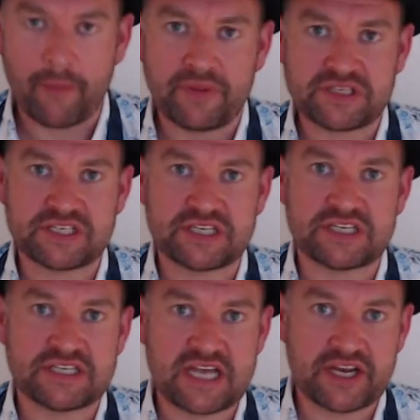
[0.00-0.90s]
This is
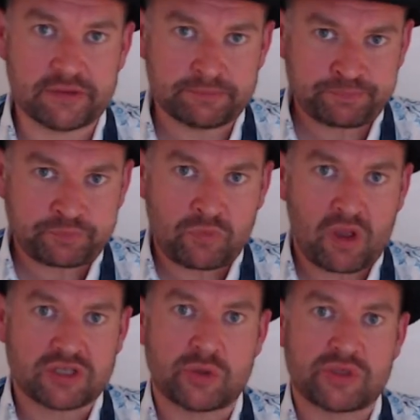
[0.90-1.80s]
Sentient Deleon.
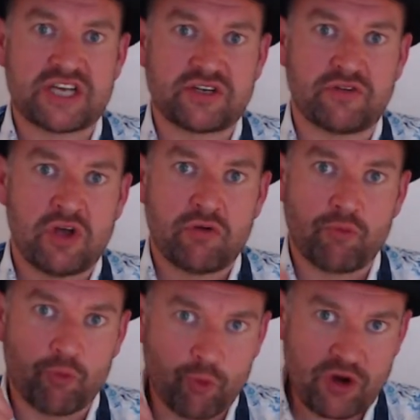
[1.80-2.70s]
So it tastes of
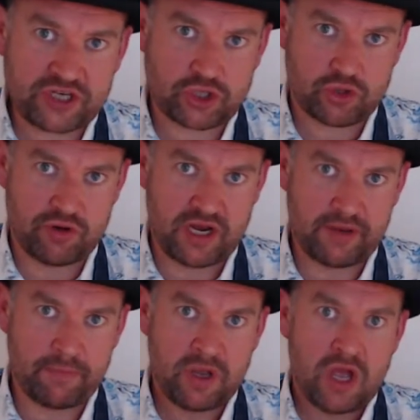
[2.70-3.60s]
rich
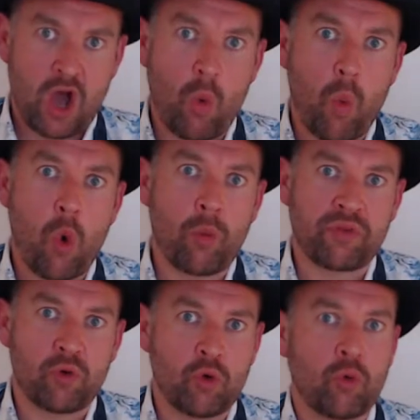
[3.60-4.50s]
cream, a
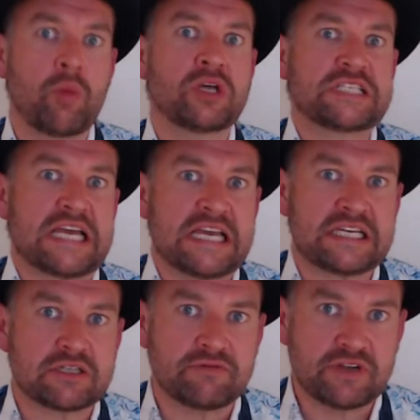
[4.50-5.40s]
warmth, almost a
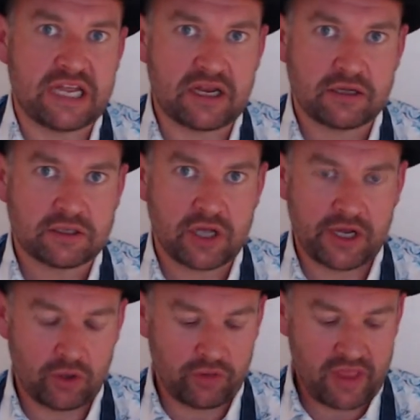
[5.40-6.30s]
hint of vanilla
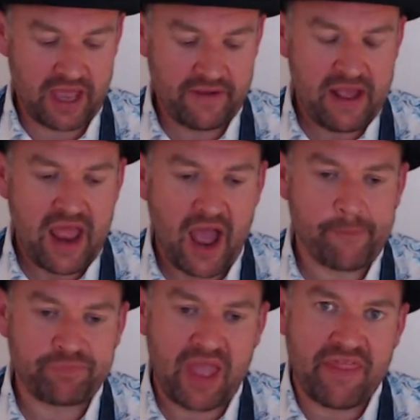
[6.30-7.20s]
going on there,
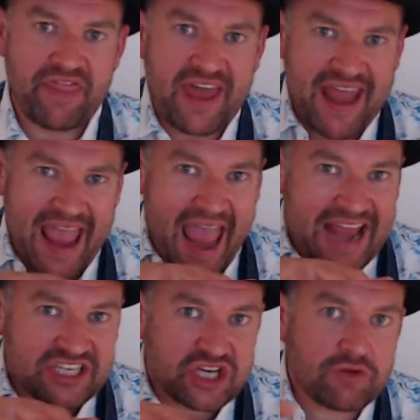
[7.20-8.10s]
and then
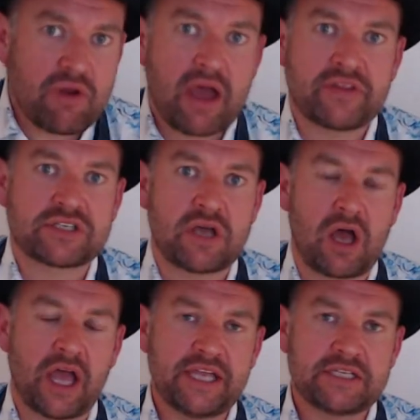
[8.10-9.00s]
edging around the
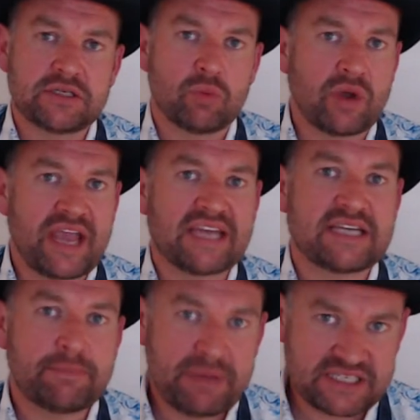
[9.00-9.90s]
sides, we're
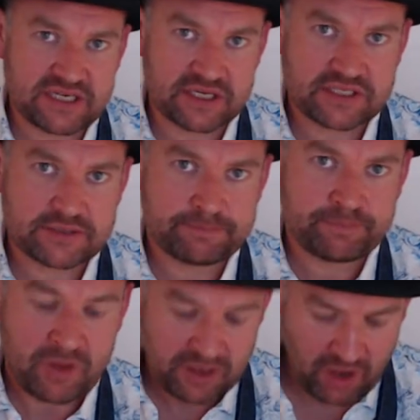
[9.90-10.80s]
getting bitterness.
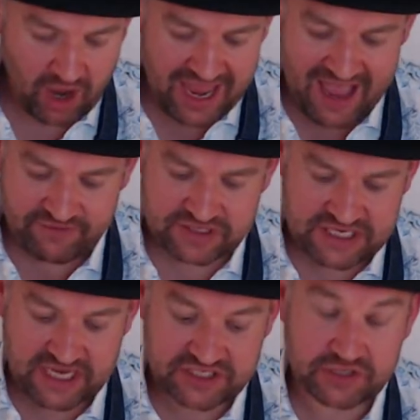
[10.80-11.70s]
Now I haven't
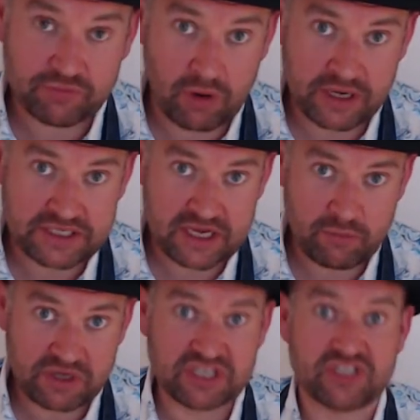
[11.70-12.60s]
tasted the rind here,
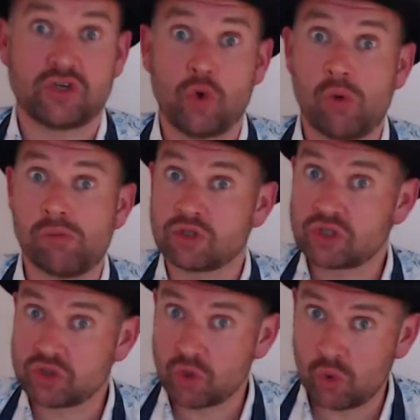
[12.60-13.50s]
which is the normal
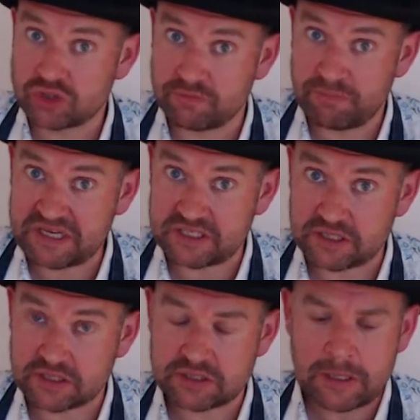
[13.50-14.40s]
source of
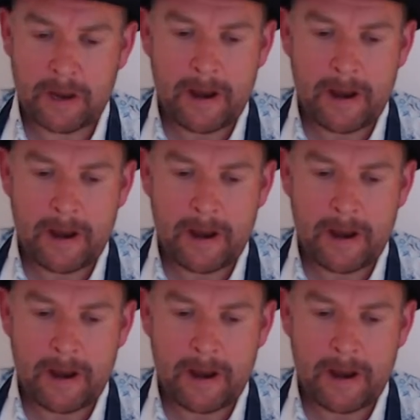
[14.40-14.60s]
bitterness.